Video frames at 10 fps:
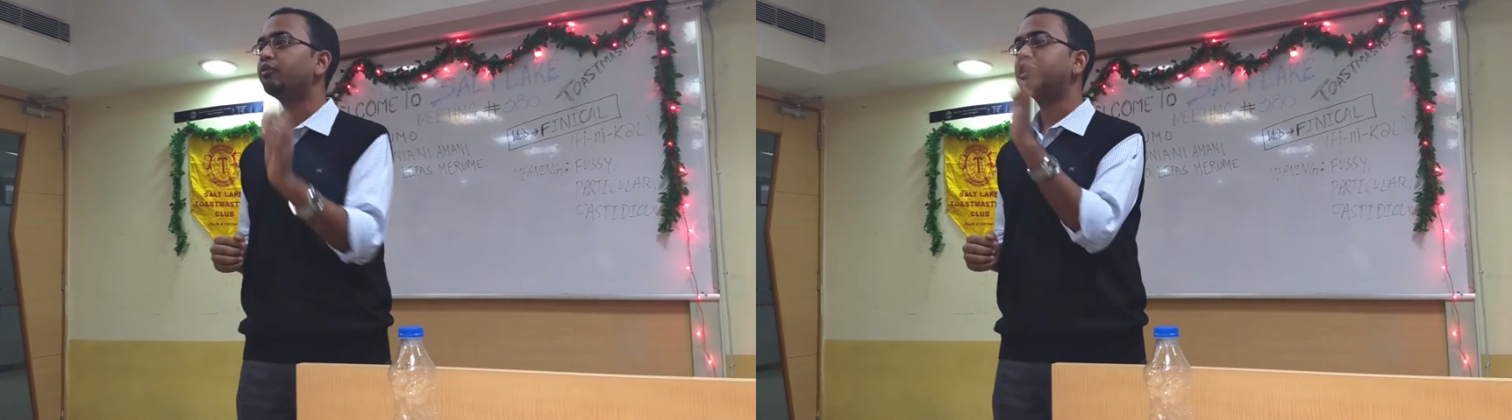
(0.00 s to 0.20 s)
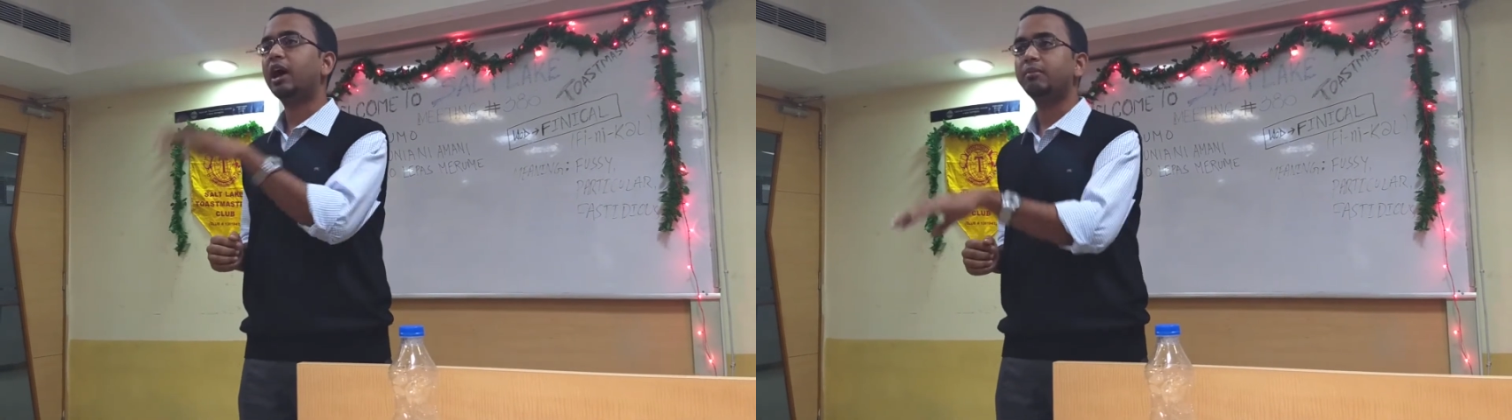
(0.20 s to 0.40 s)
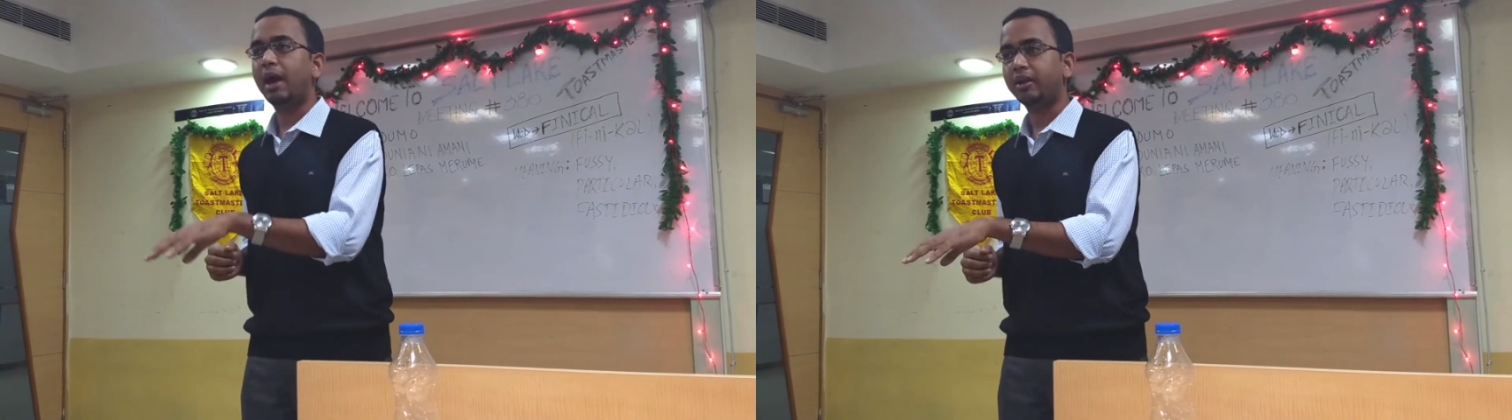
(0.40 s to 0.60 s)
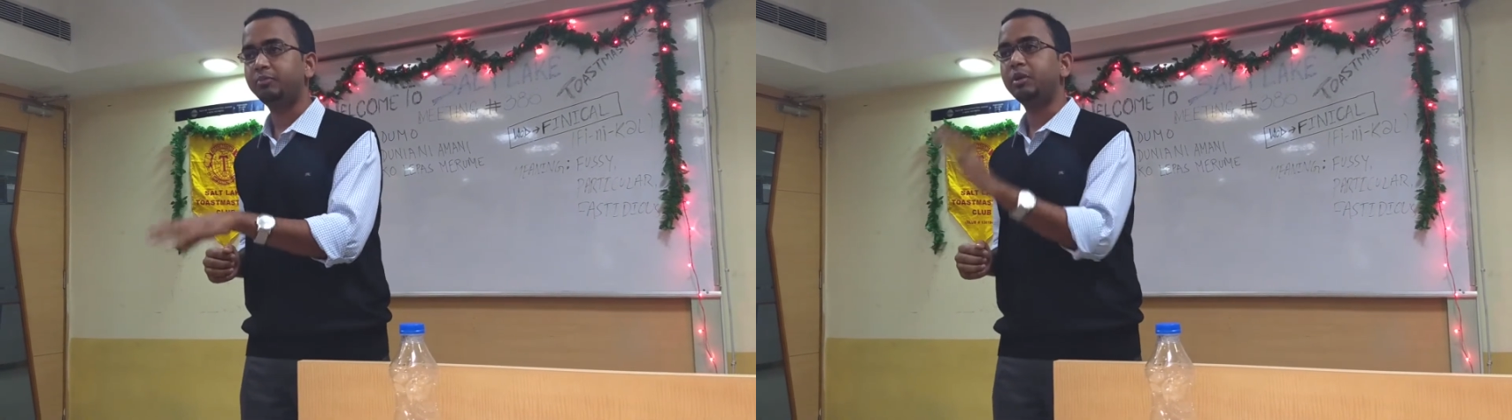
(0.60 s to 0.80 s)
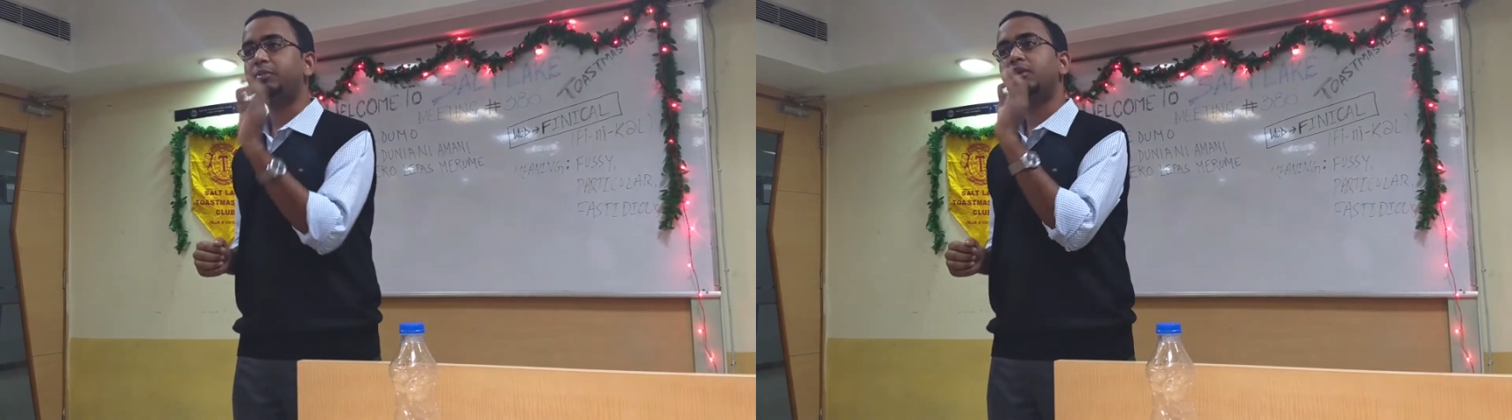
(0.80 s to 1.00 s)
unmarried
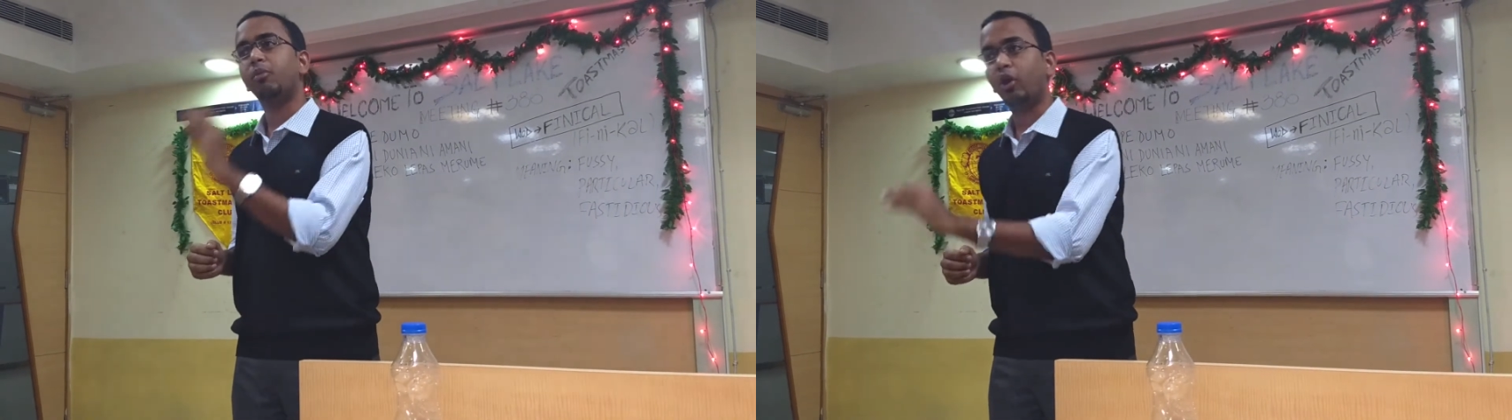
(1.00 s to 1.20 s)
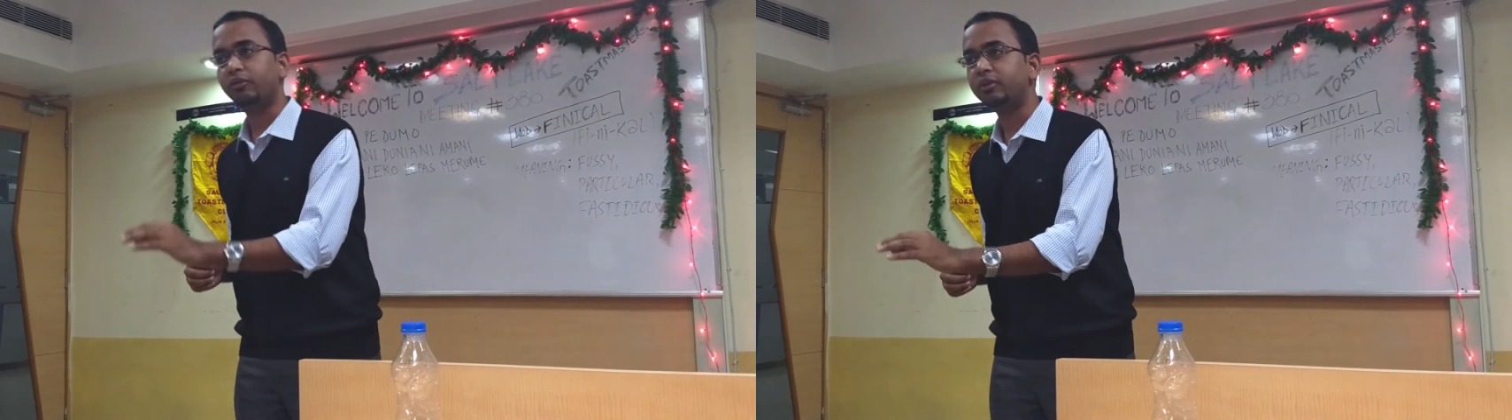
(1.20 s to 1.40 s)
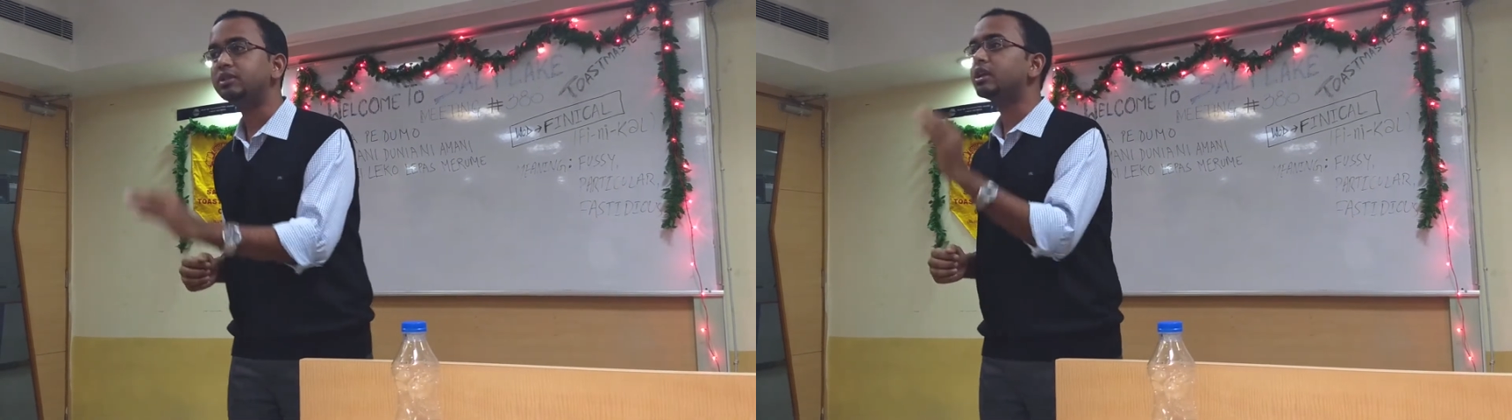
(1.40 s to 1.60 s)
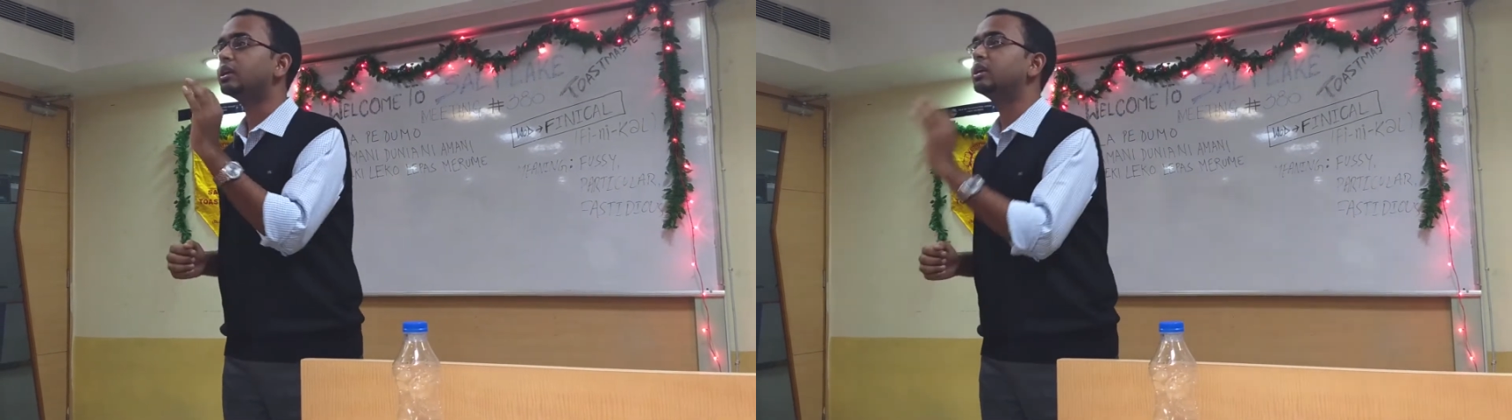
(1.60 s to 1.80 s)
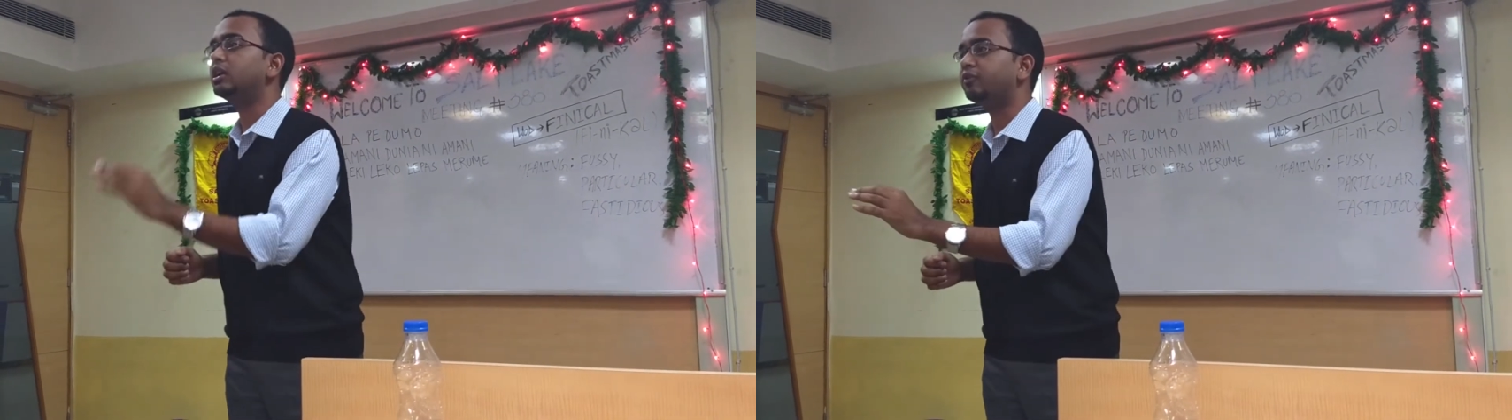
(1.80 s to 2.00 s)
people, boyfriends
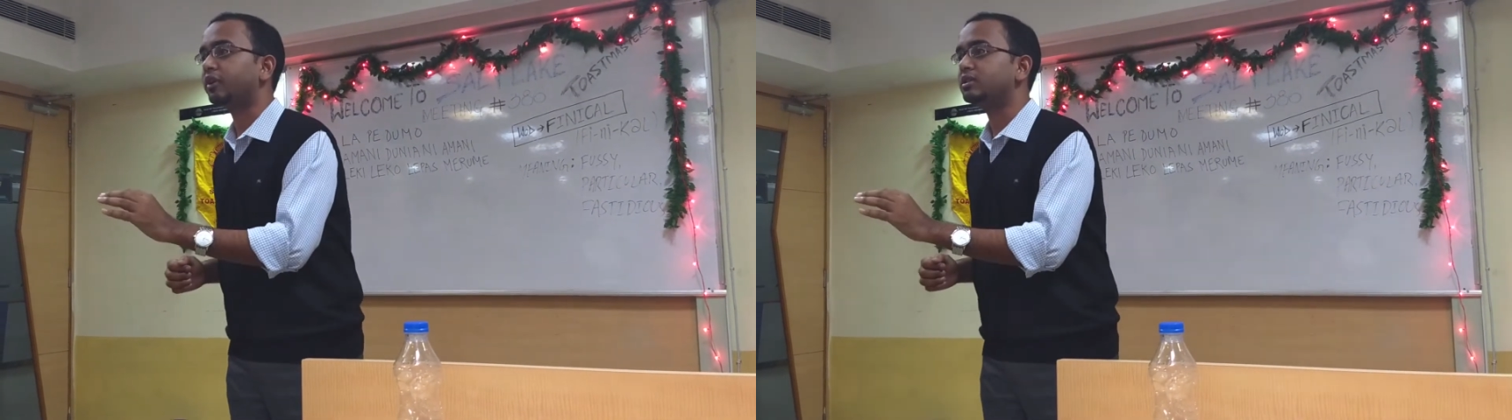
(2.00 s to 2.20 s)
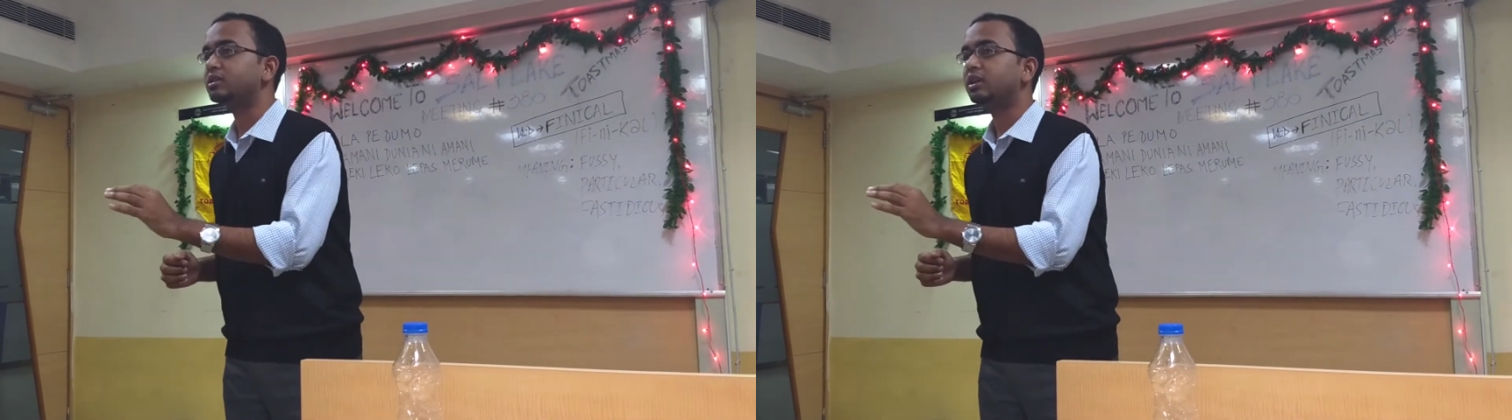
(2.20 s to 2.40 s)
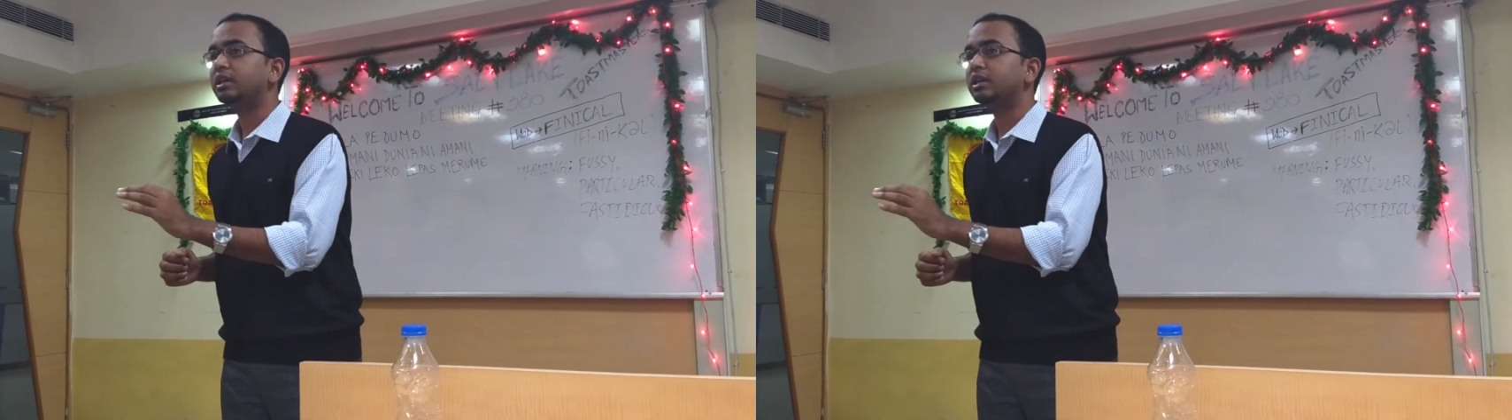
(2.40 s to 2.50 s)
and girlfriends